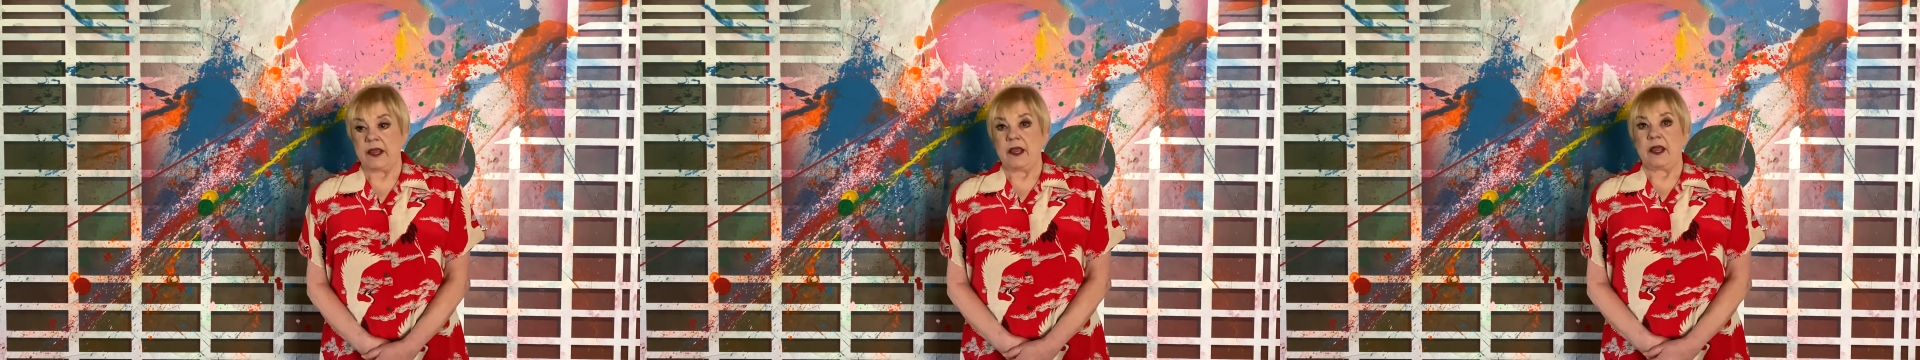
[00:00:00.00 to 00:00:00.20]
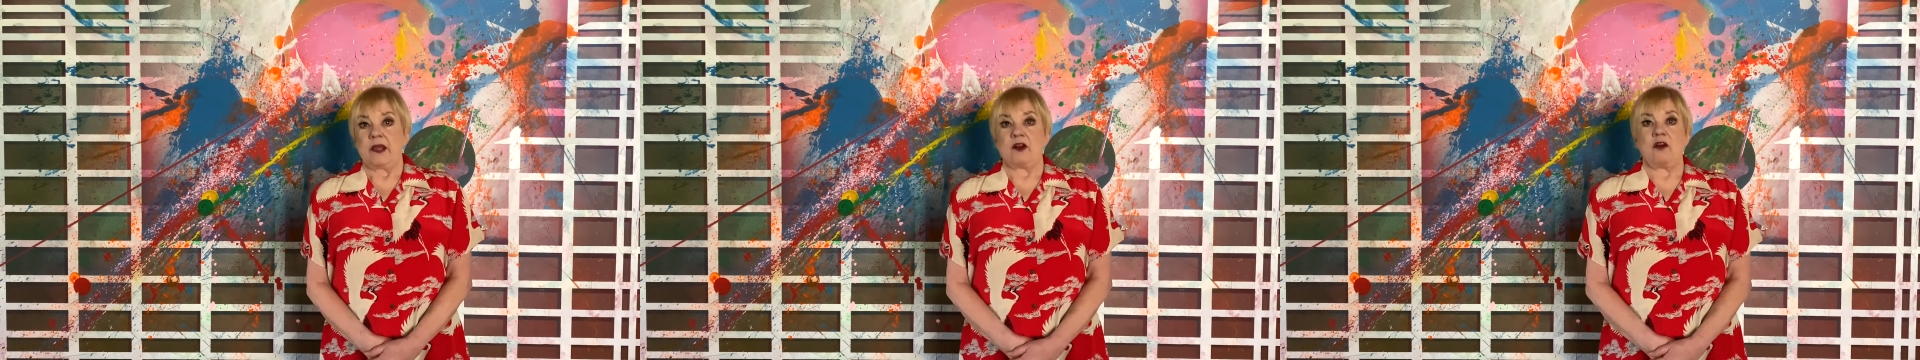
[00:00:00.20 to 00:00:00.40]

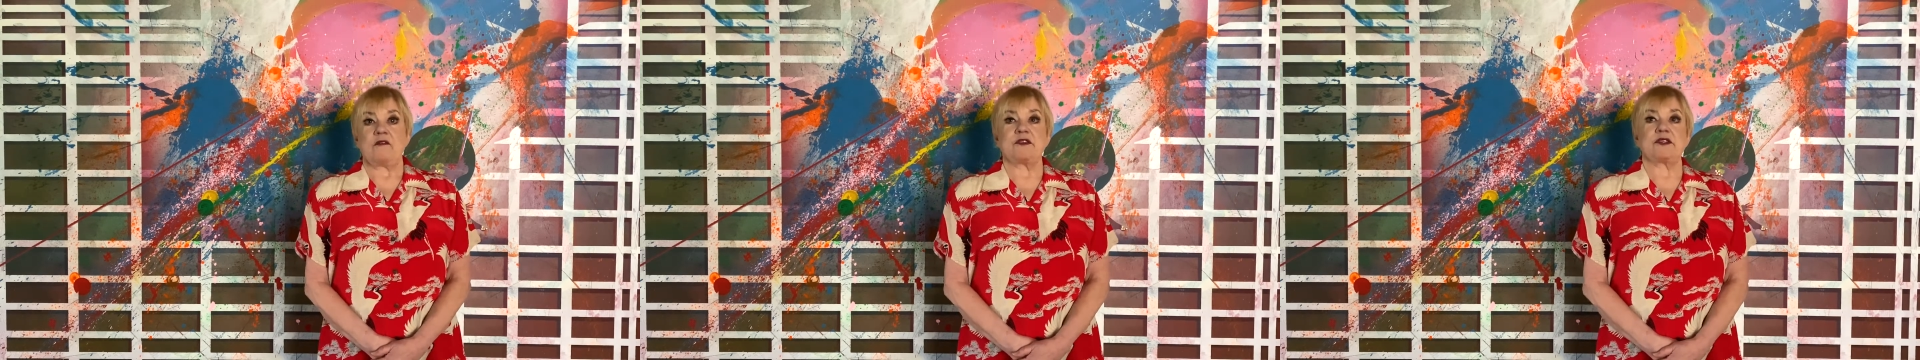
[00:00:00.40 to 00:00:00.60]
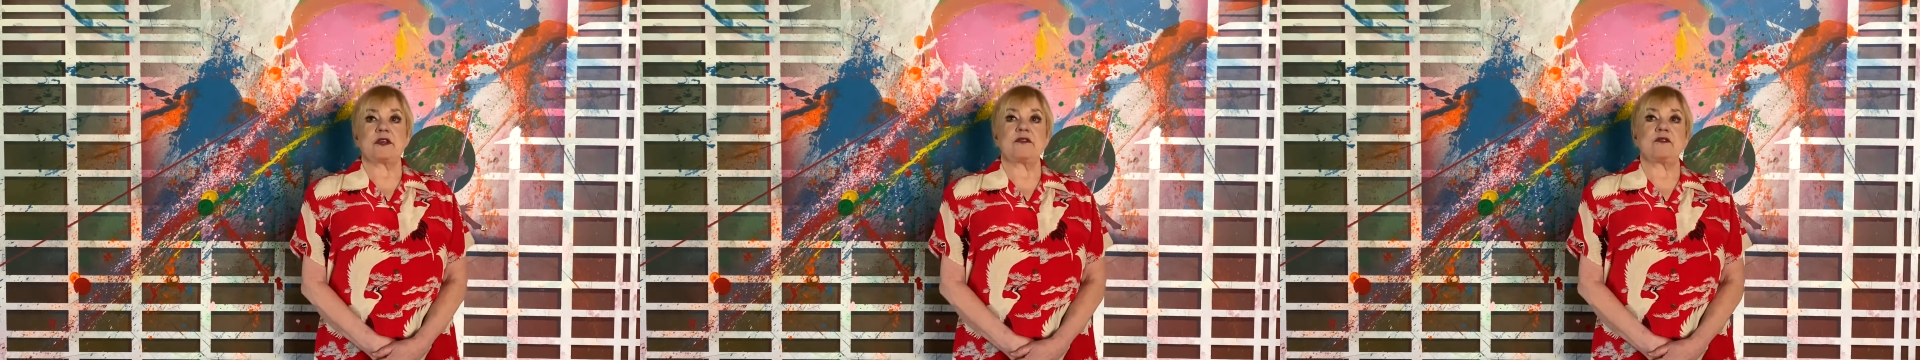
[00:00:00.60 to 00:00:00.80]
And all of a
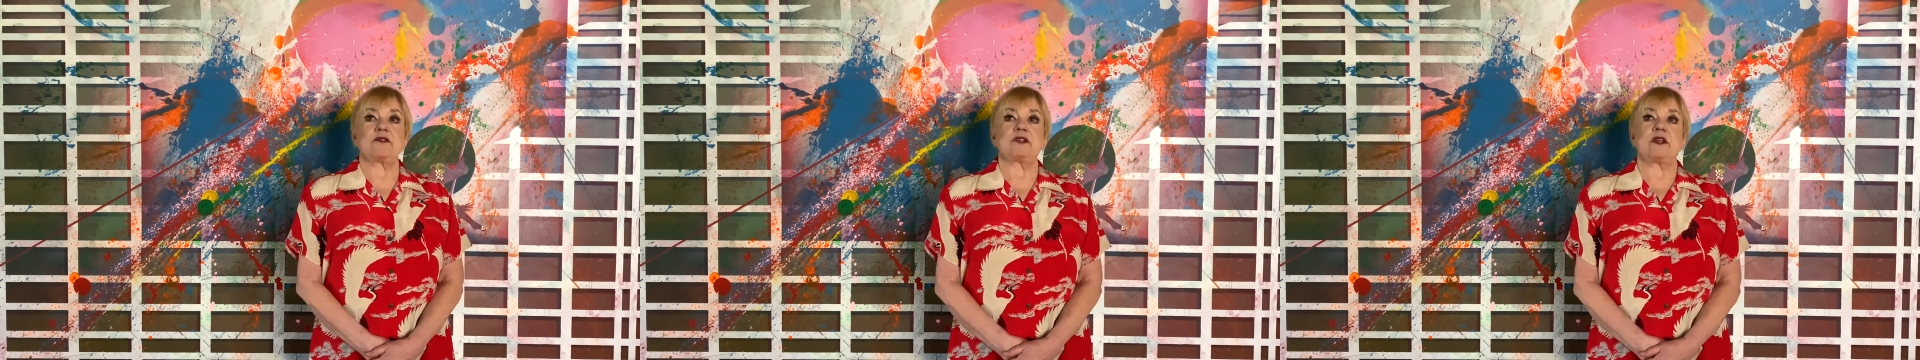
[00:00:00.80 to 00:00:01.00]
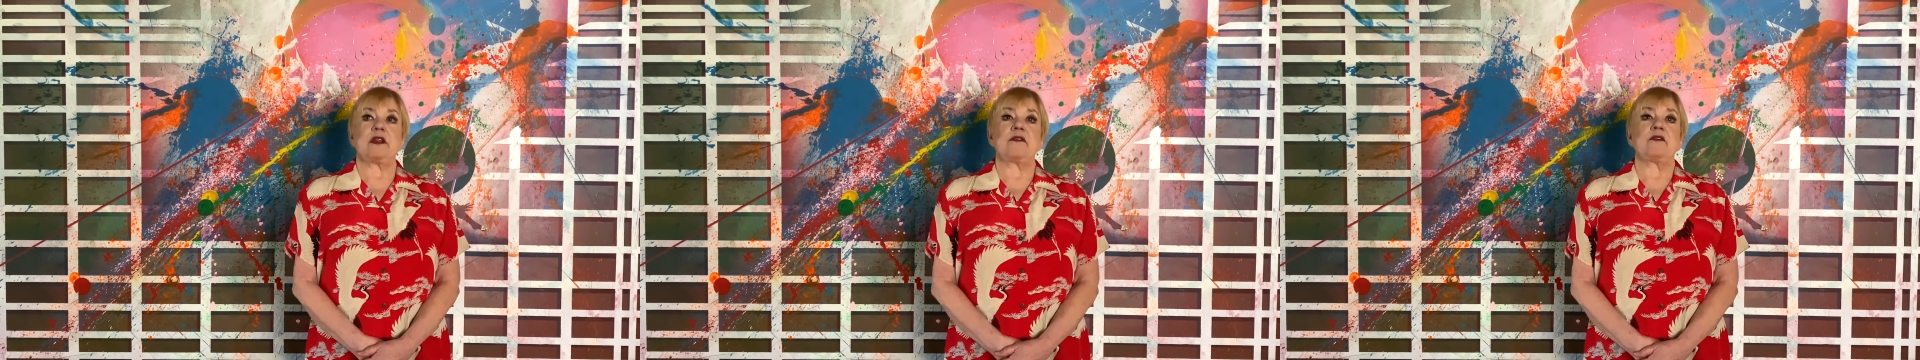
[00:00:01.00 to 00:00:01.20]
sudden they're
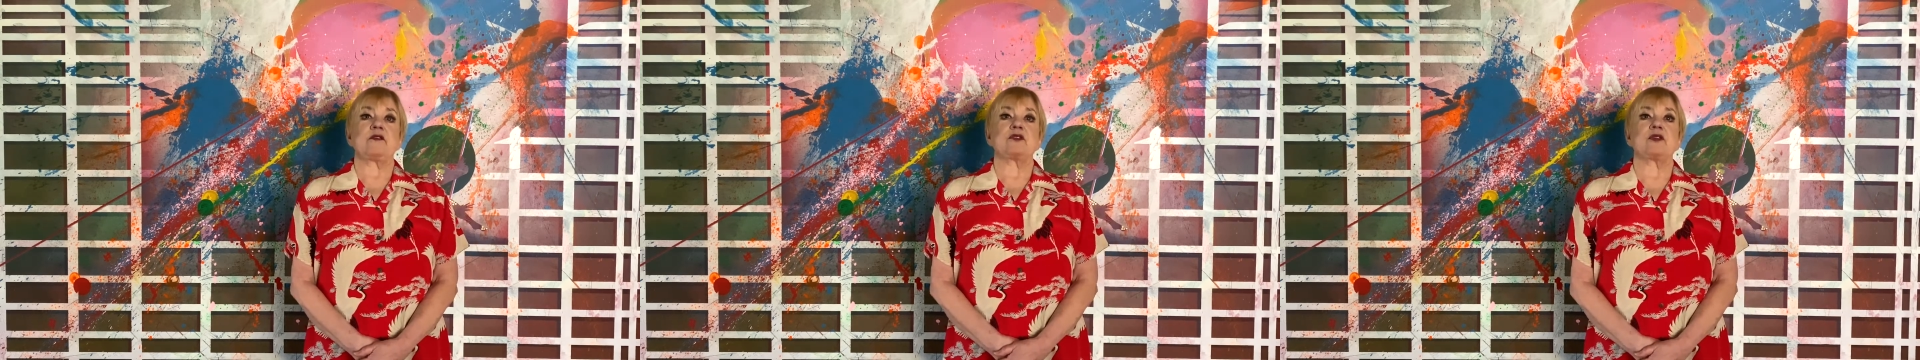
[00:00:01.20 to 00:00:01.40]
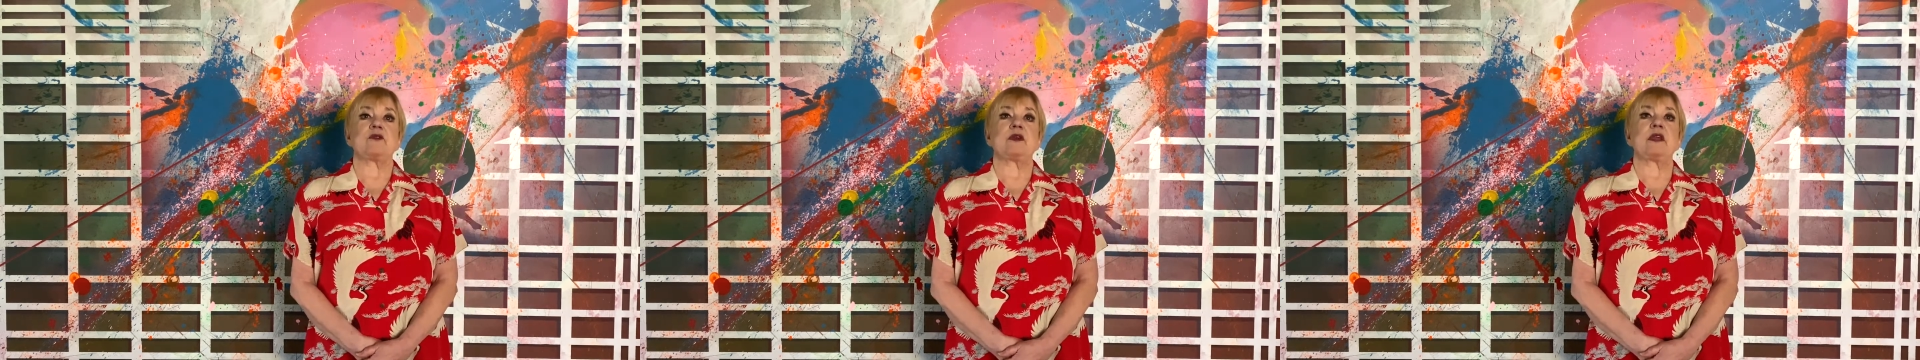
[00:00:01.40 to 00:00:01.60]
sitting there
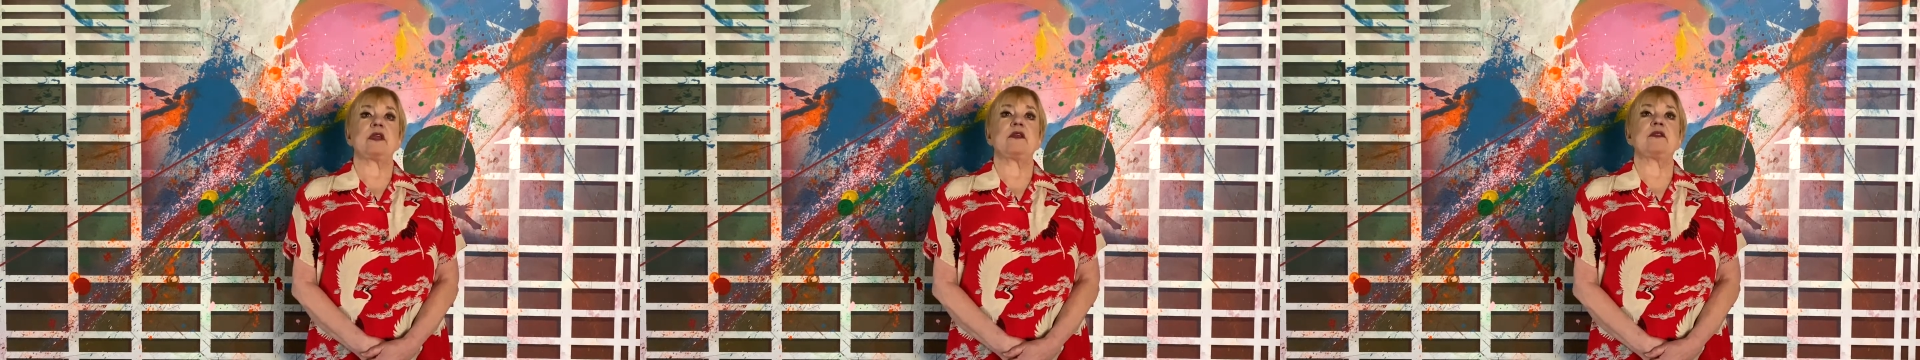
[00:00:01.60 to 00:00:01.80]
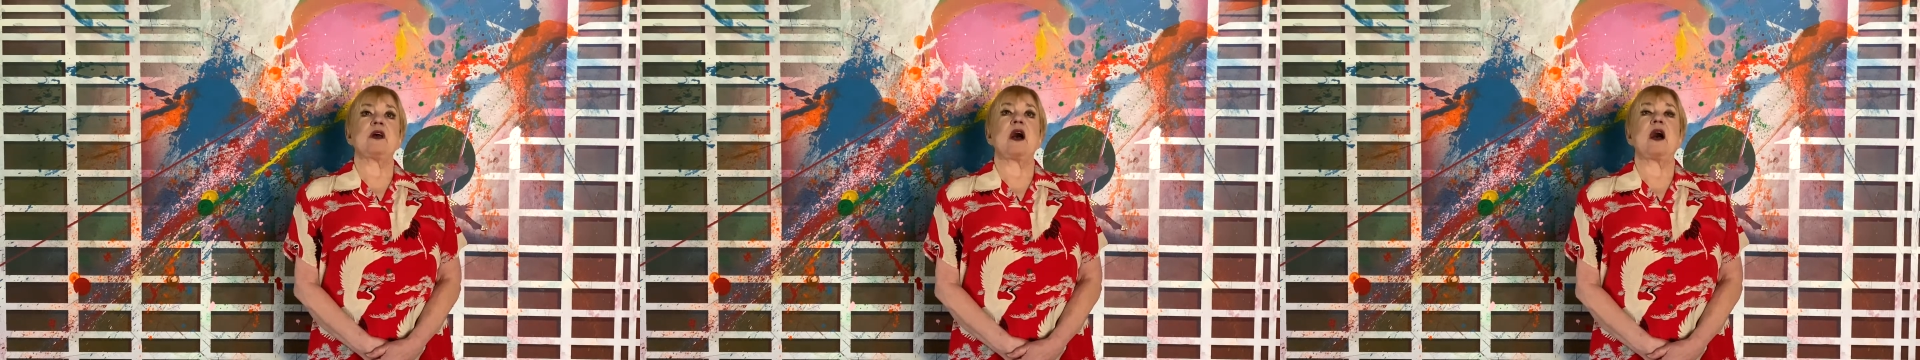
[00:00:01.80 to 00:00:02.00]
soaking
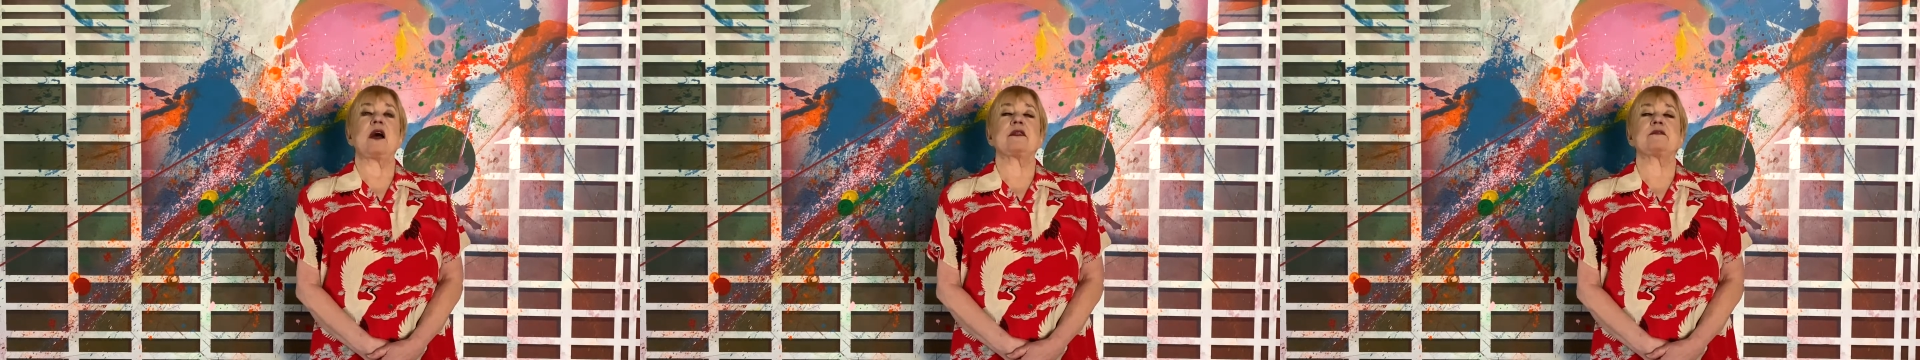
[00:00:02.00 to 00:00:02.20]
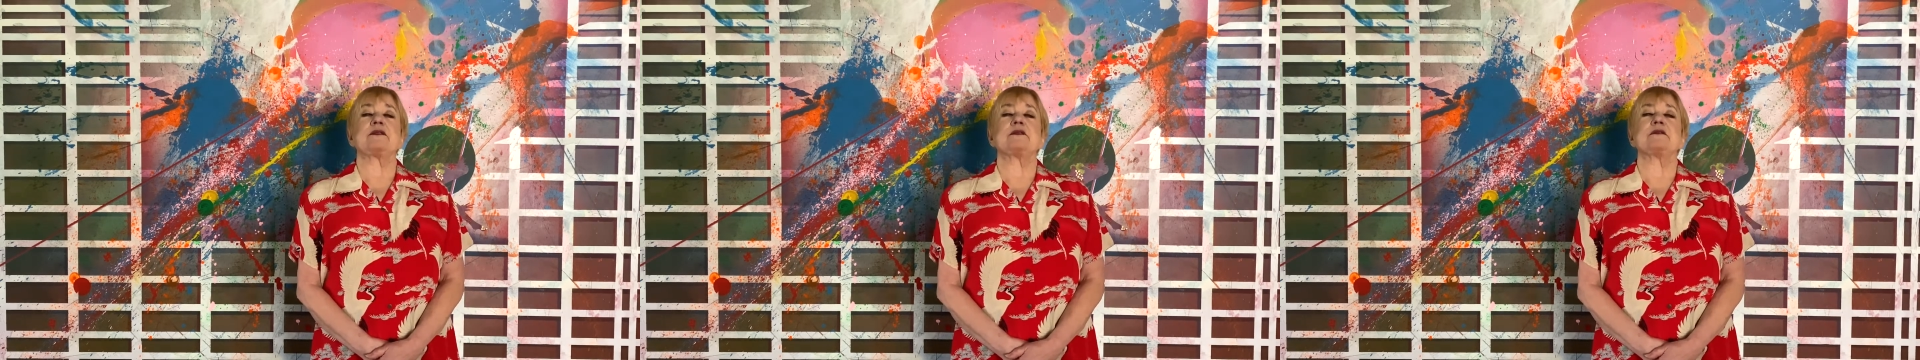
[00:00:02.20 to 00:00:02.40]
in the hot